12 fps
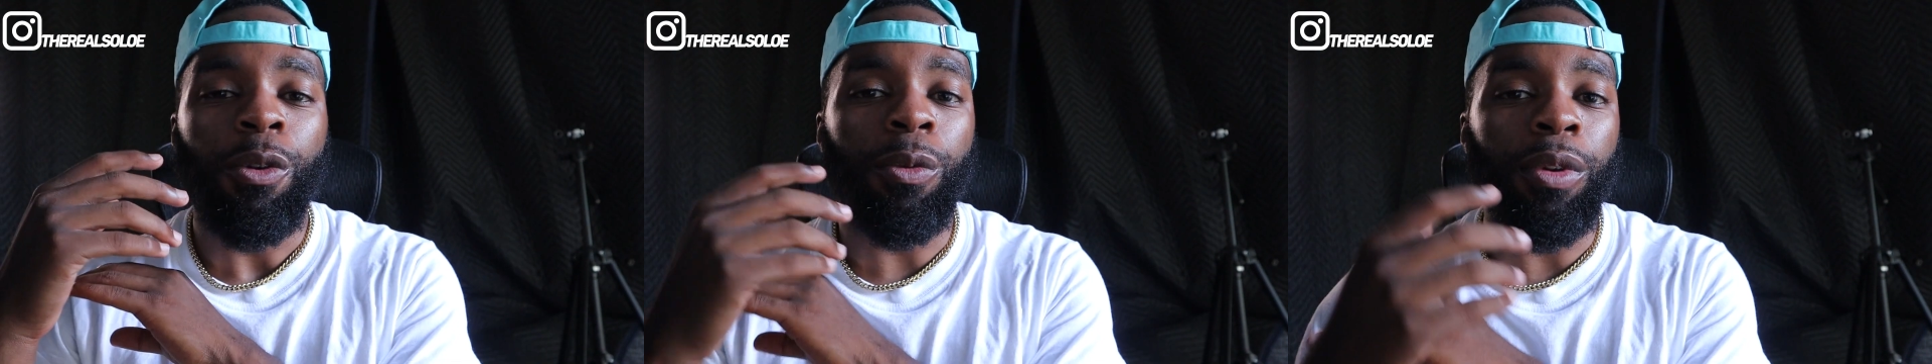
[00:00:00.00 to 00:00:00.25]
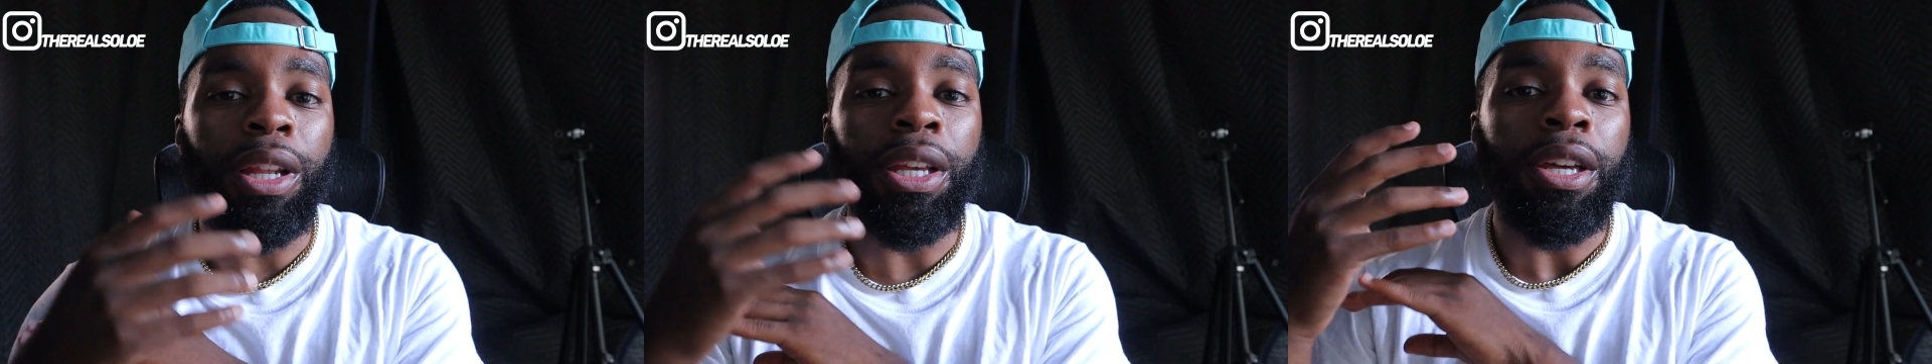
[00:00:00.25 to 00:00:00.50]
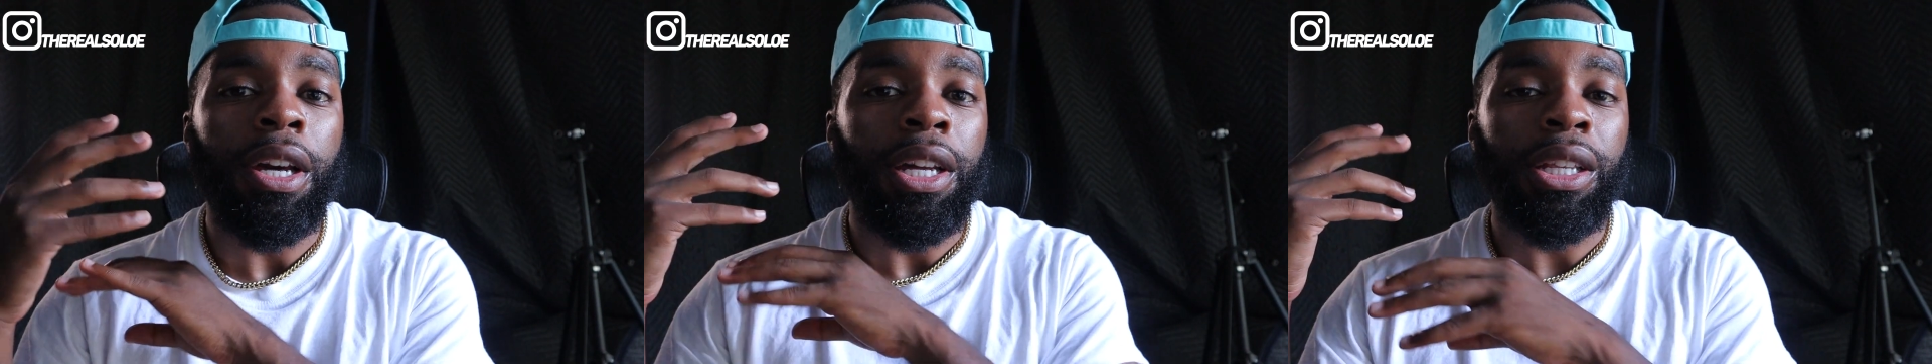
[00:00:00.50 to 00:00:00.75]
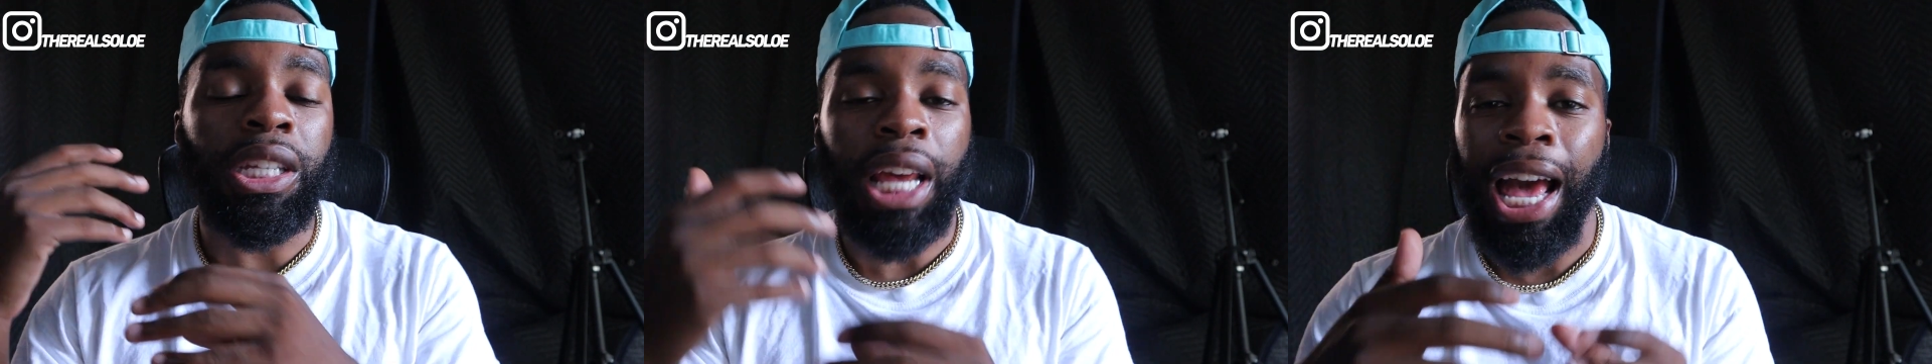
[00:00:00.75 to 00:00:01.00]
really
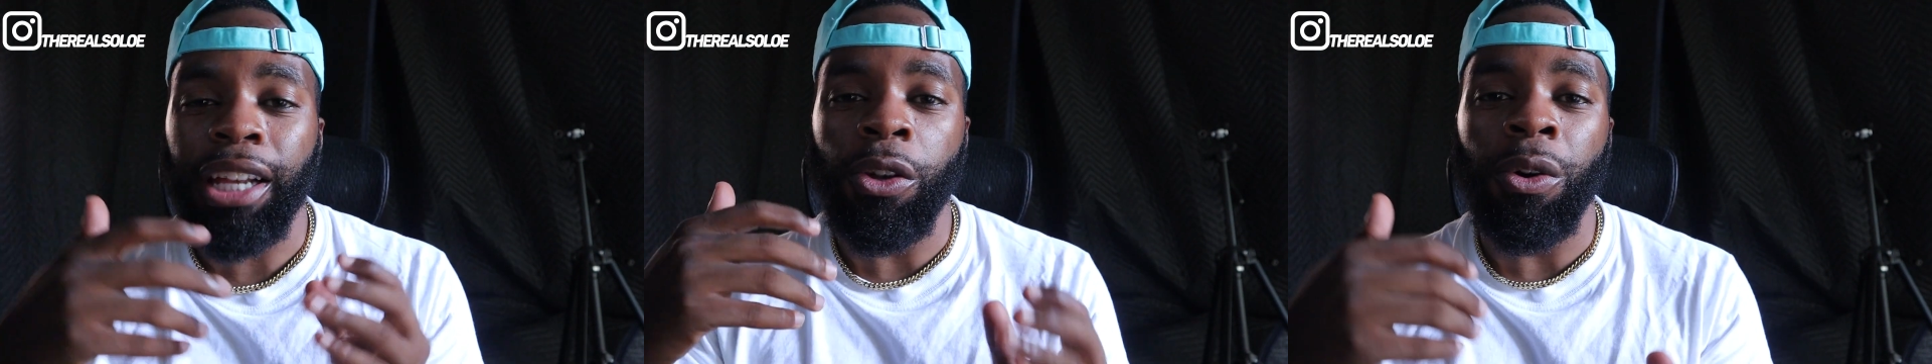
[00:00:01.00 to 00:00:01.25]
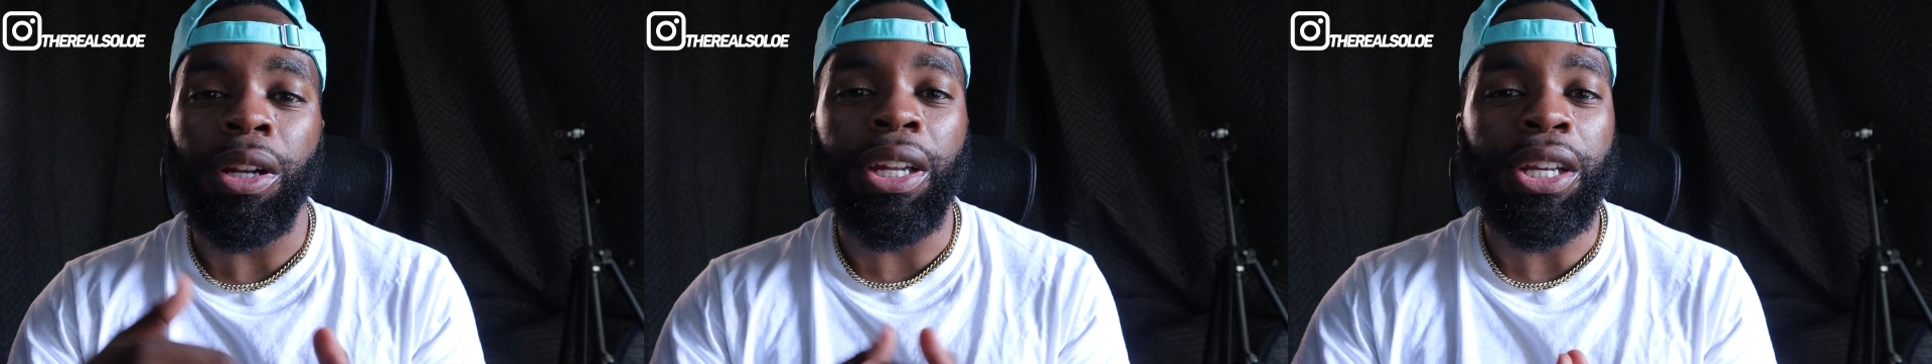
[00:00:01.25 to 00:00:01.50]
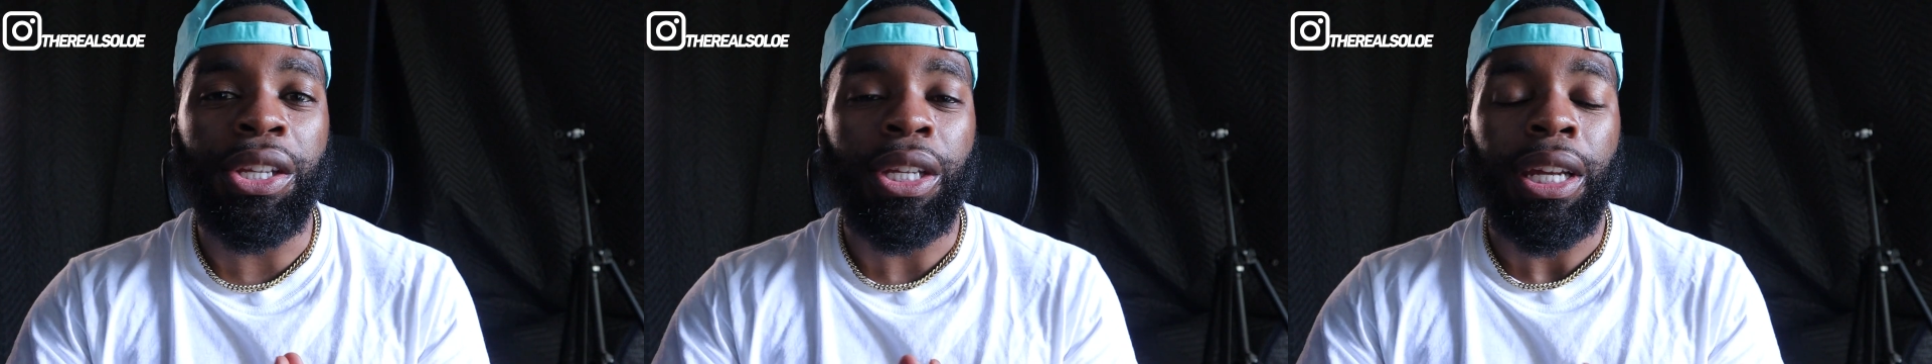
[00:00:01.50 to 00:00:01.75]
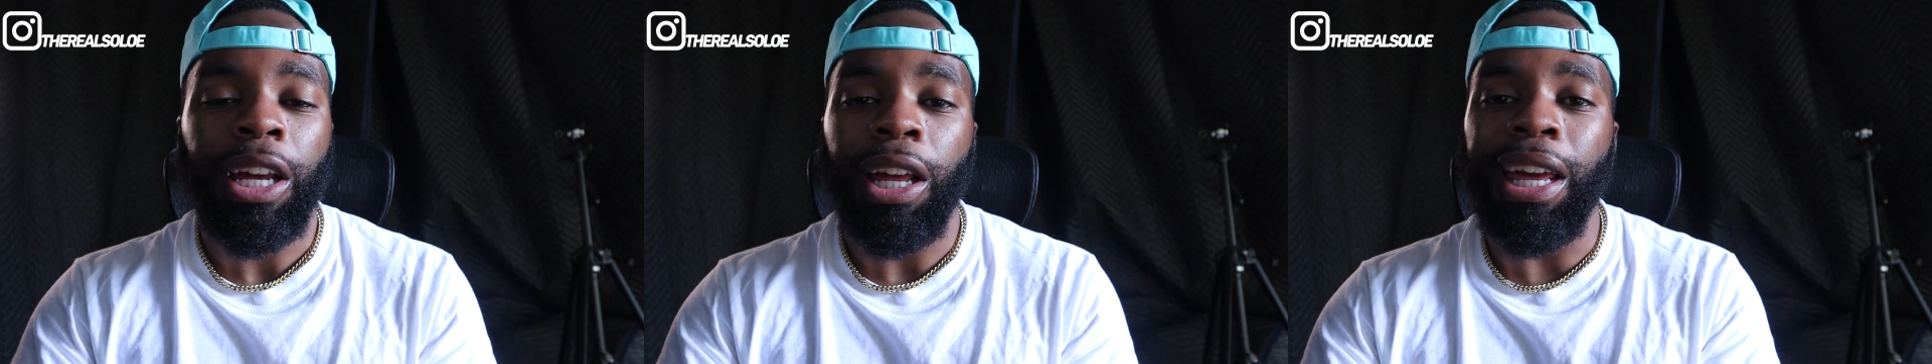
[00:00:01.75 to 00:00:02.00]
tagged on this